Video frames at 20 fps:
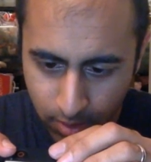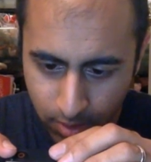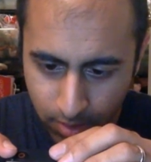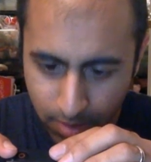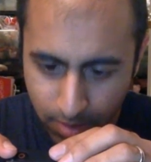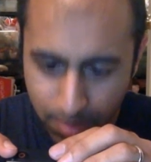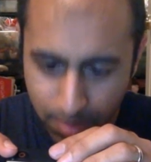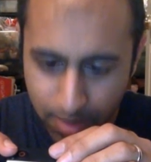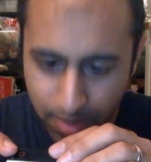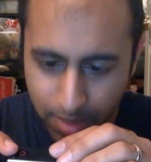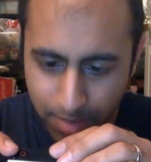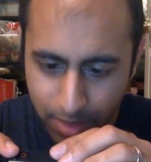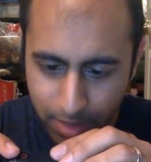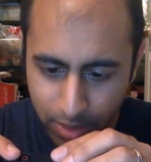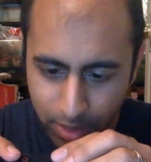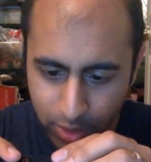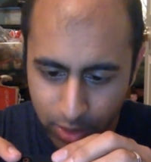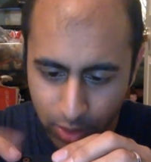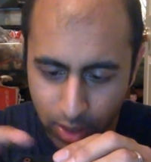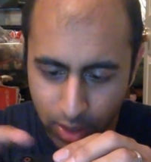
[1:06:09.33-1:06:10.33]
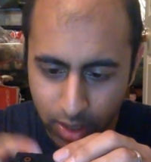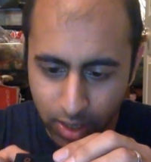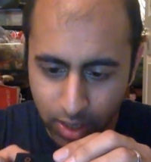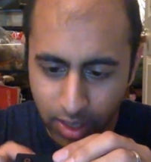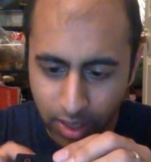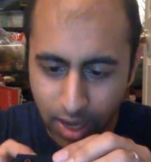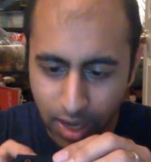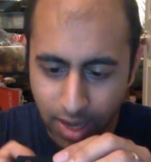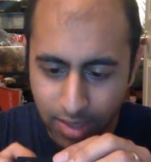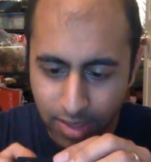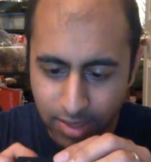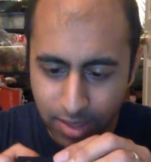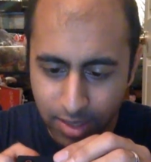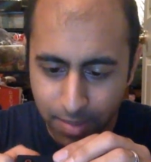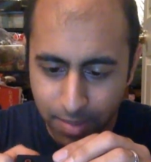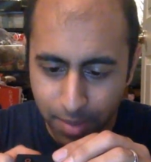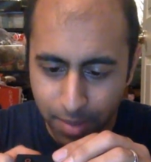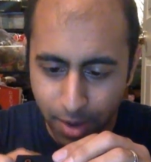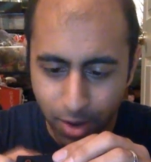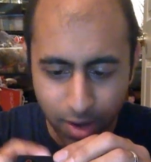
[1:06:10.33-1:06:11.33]
Maybe on the bigger screen you can kind of see
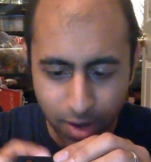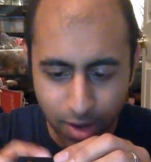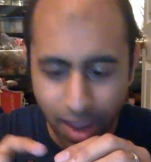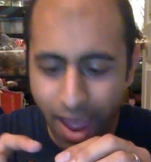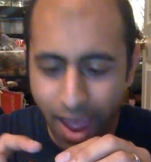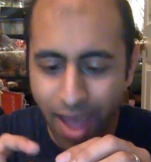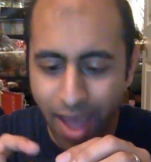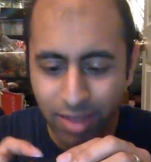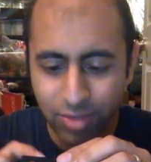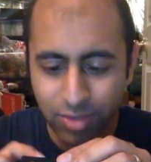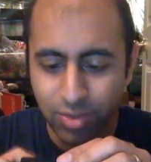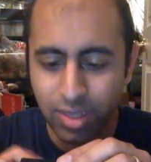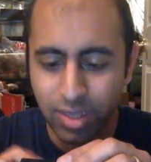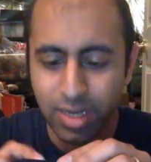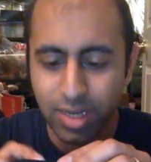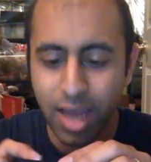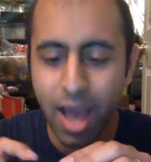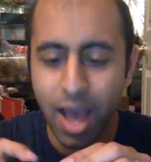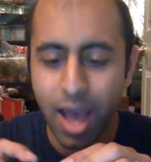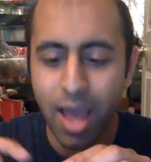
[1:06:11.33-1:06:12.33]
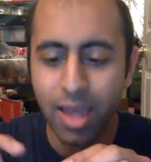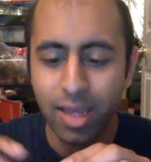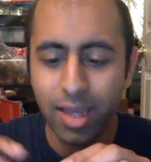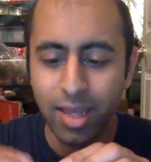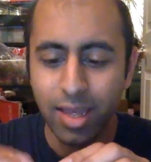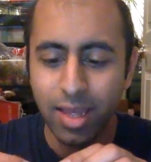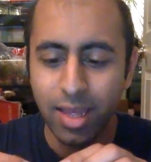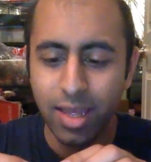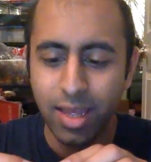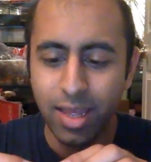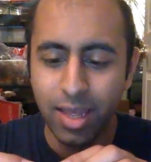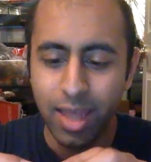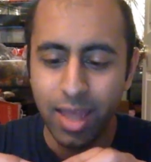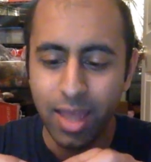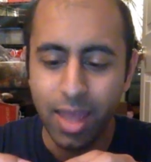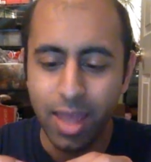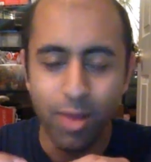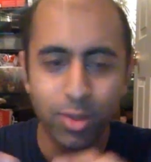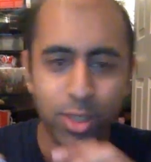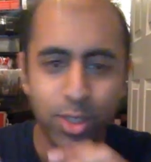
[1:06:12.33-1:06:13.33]
it better. Yeah, it's really not.
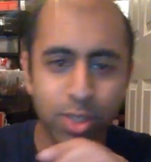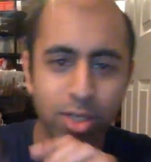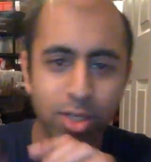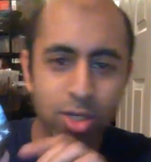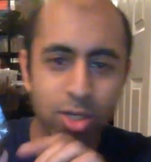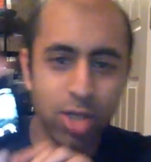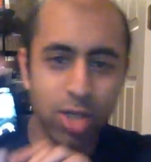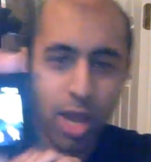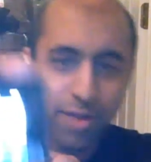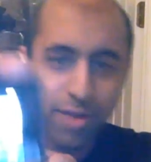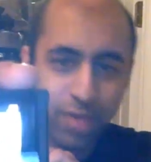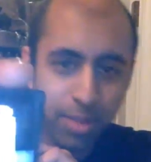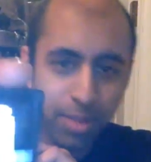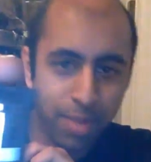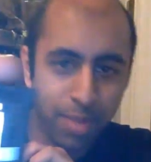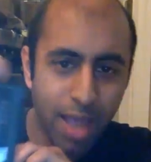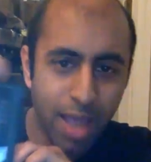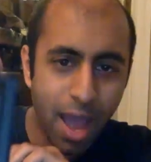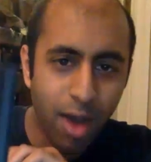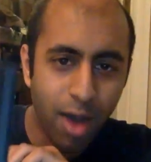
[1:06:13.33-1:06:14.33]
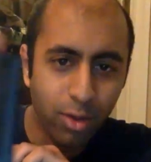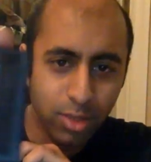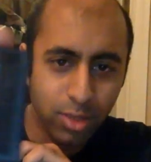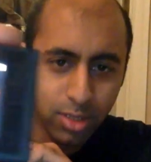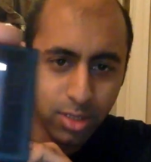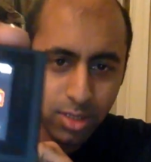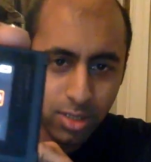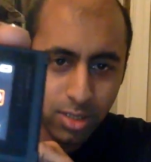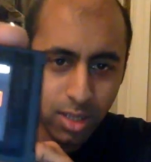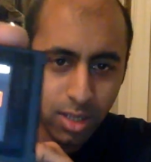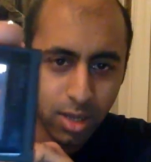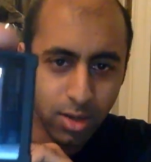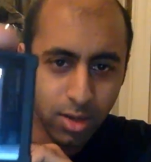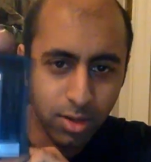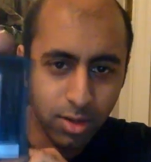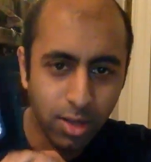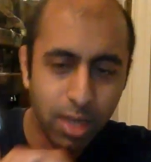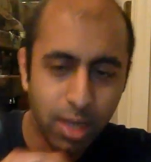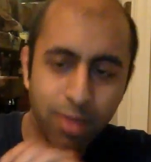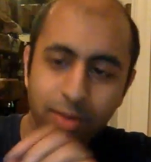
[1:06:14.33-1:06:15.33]
It was just a shot of like my house. I don't.
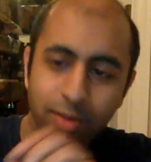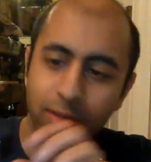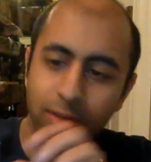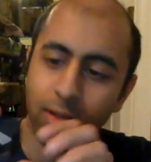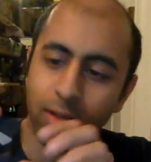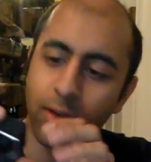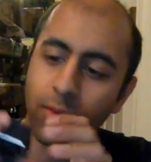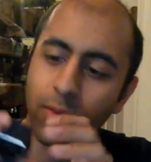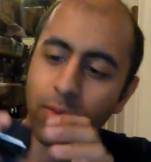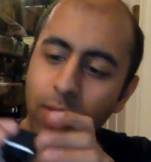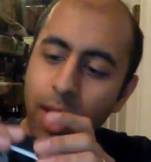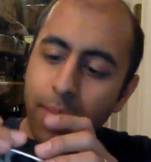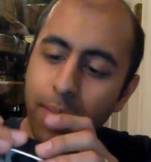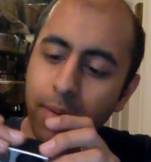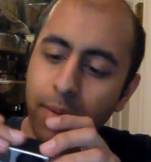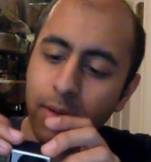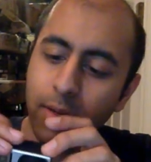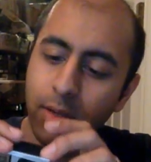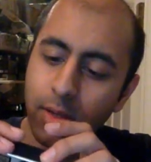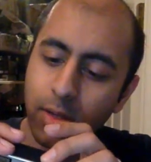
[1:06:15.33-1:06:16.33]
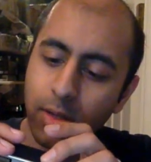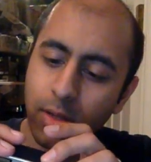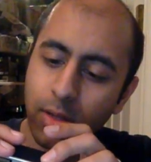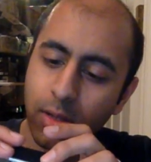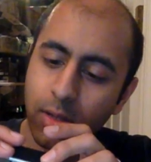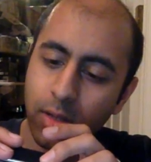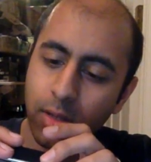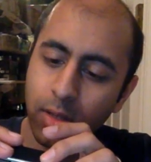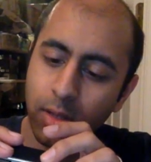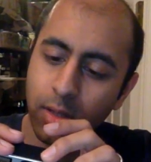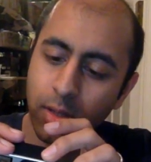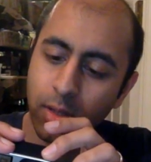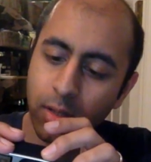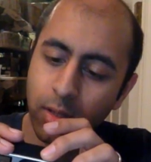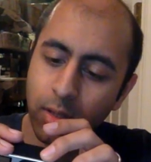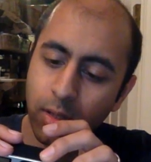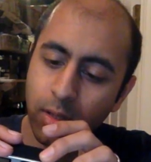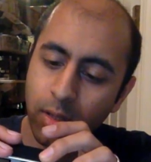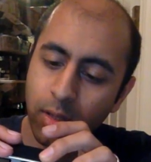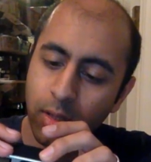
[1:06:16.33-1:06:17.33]
You can't even. Oh, what happened?
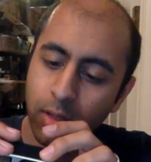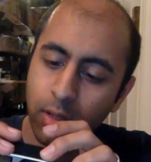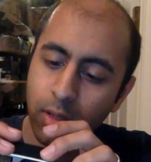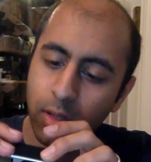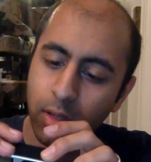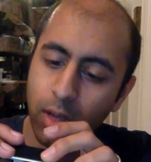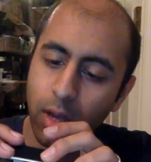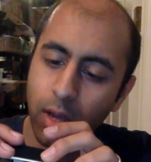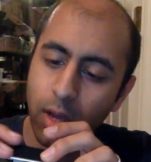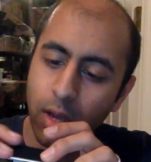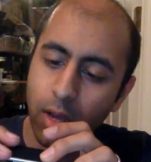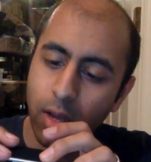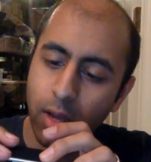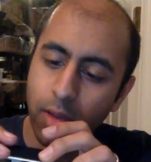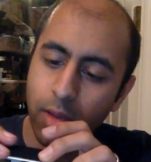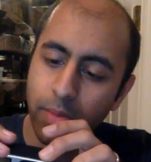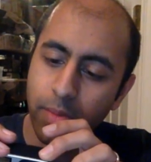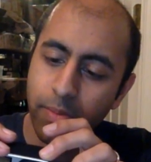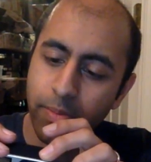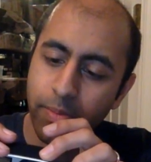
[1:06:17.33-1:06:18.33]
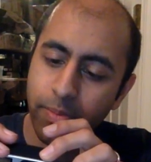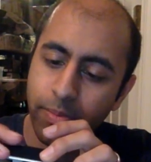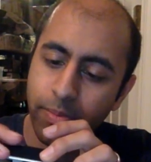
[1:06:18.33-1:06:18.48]
Um